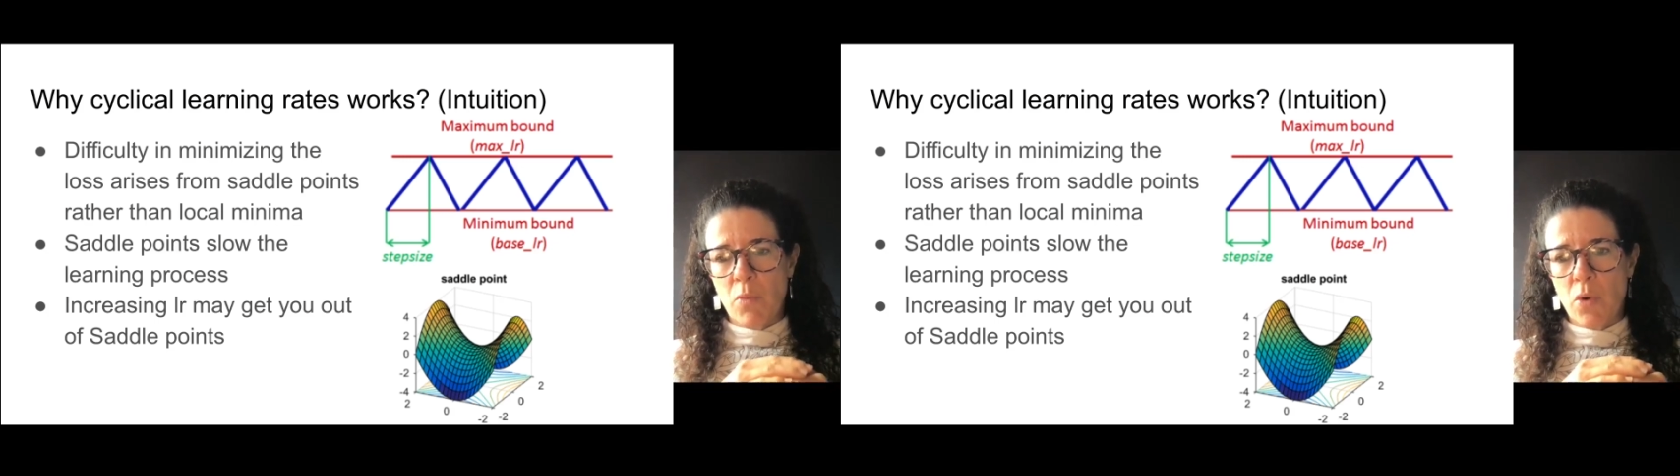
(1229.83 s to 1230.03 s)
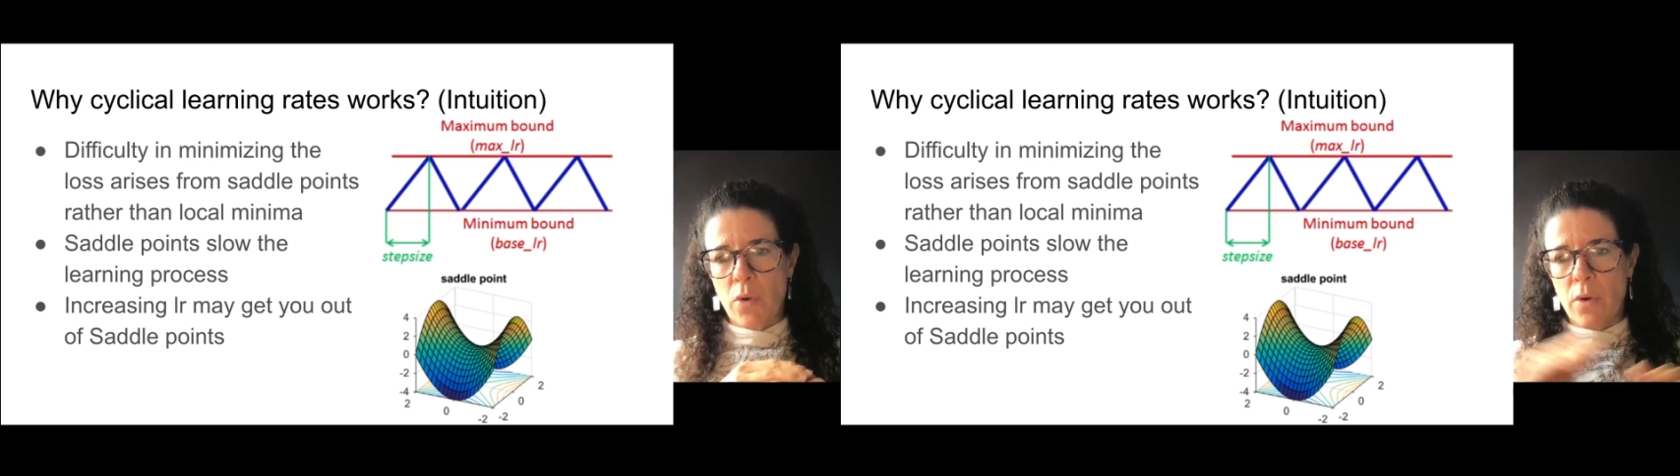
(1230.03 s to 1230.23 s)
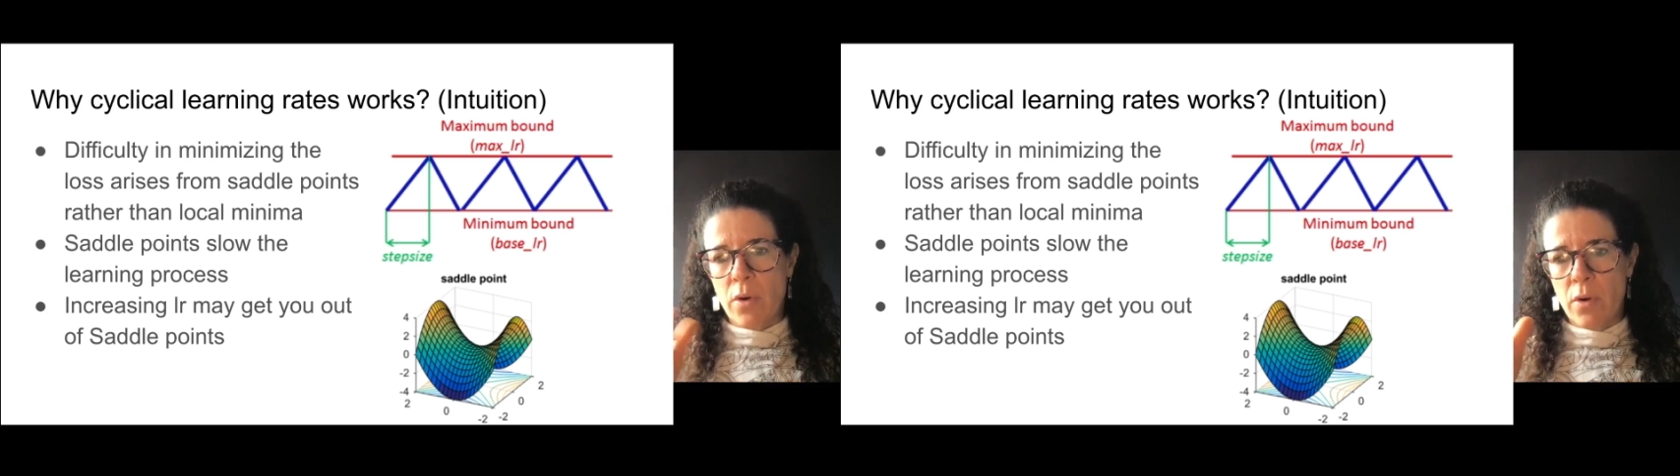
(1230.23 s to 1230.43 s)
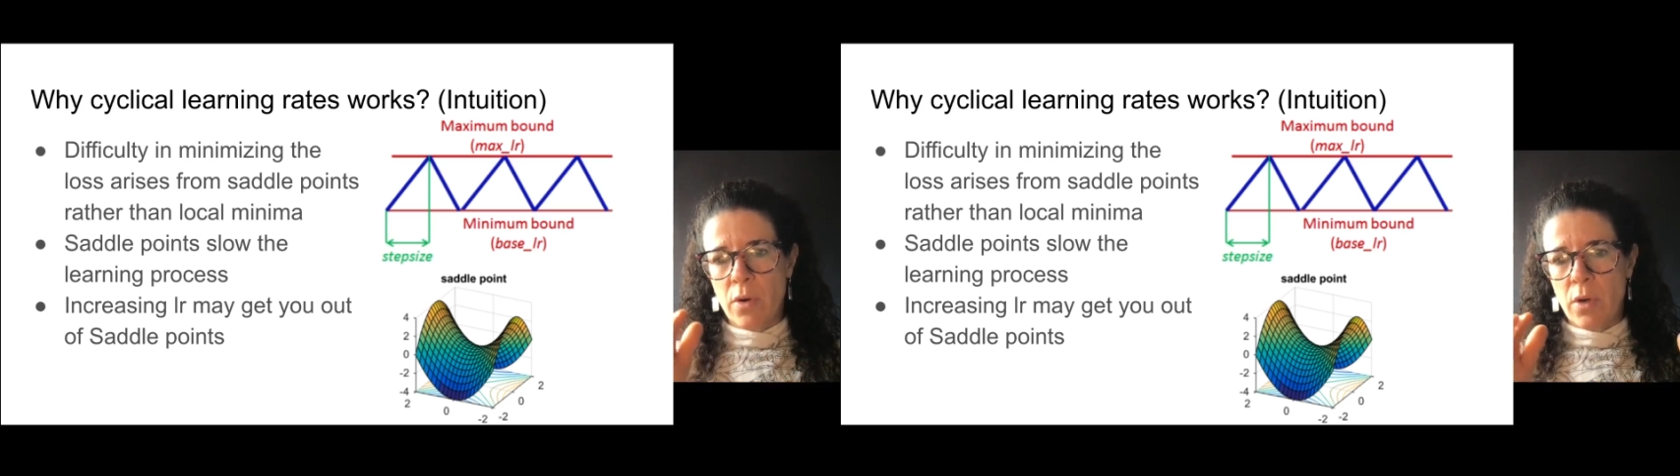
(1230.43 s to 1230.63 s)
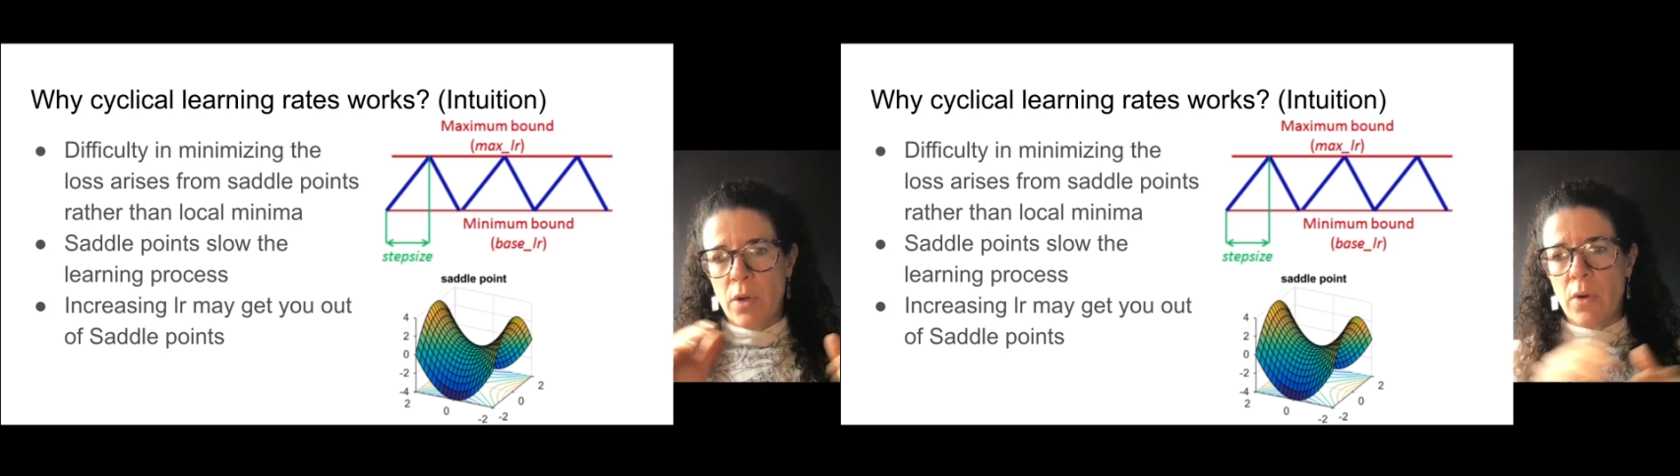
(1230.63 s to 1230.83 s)
more
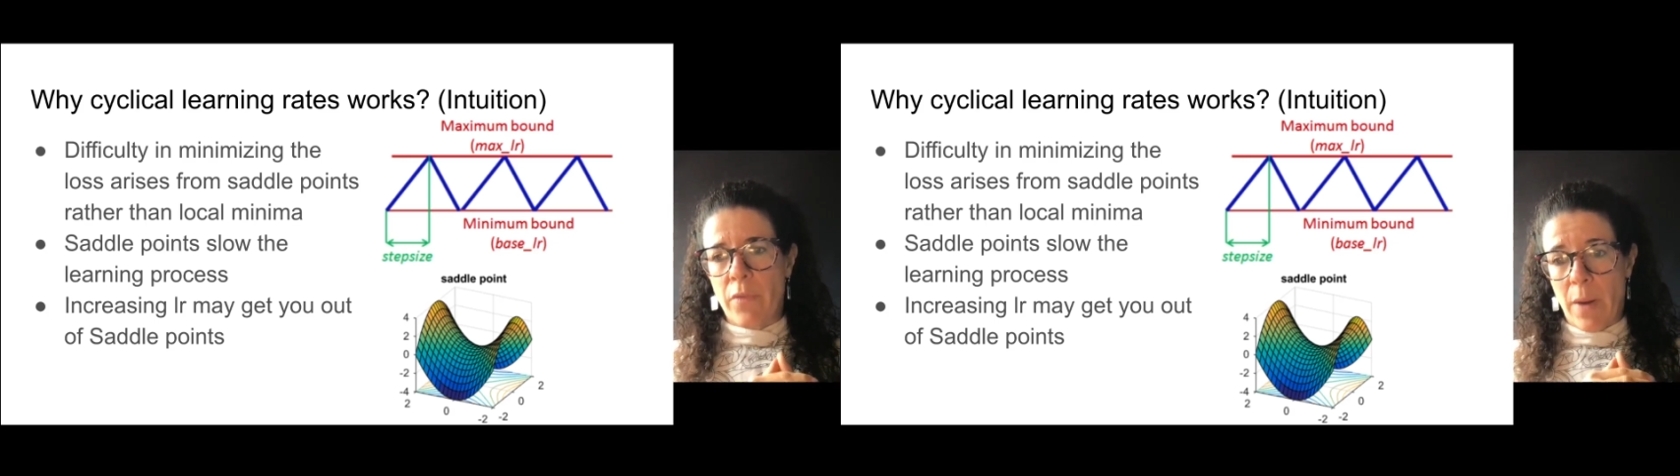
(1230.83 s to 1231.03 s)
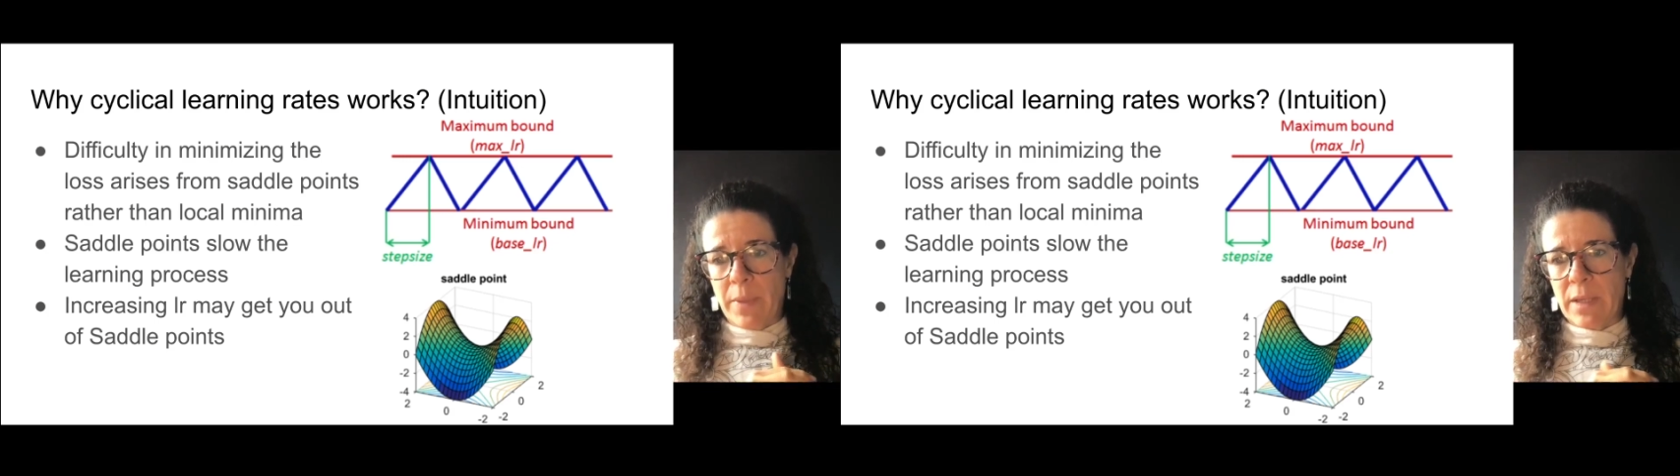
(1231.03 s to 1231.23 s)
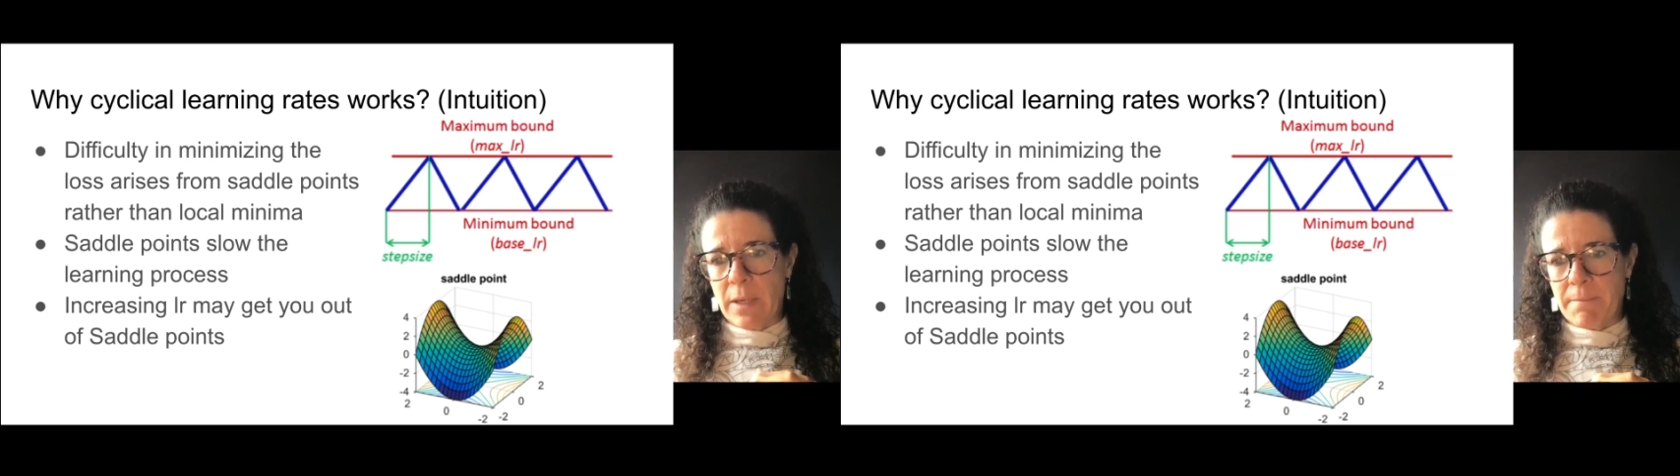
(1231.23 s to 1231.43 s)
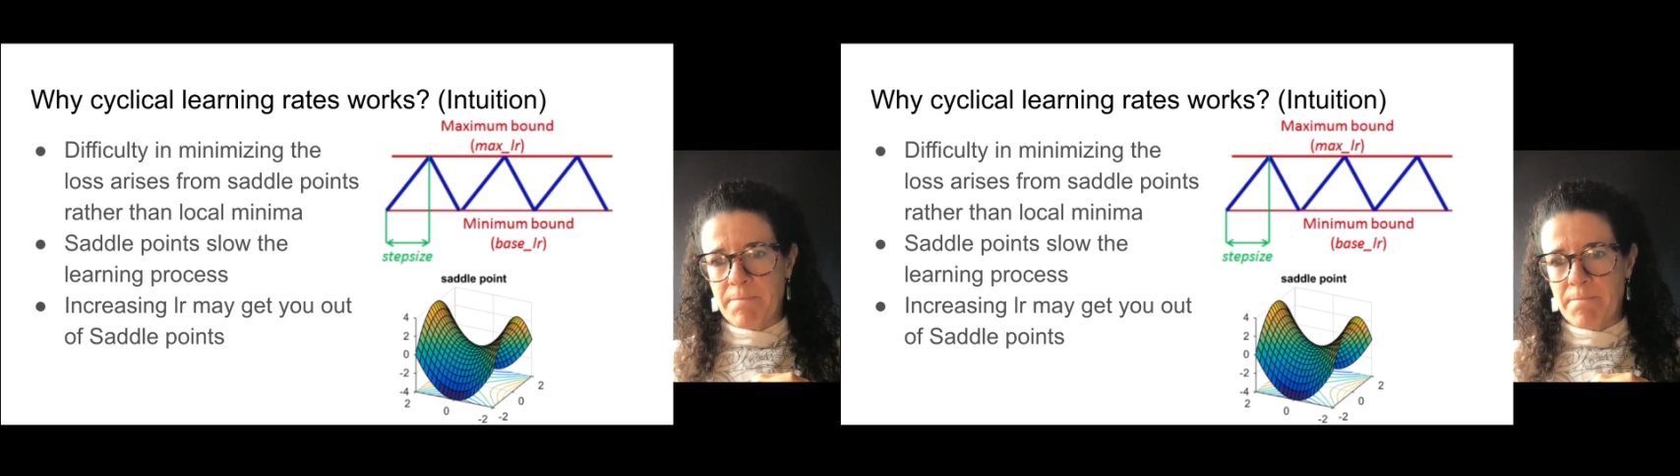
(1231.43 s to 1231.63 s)
rapidly.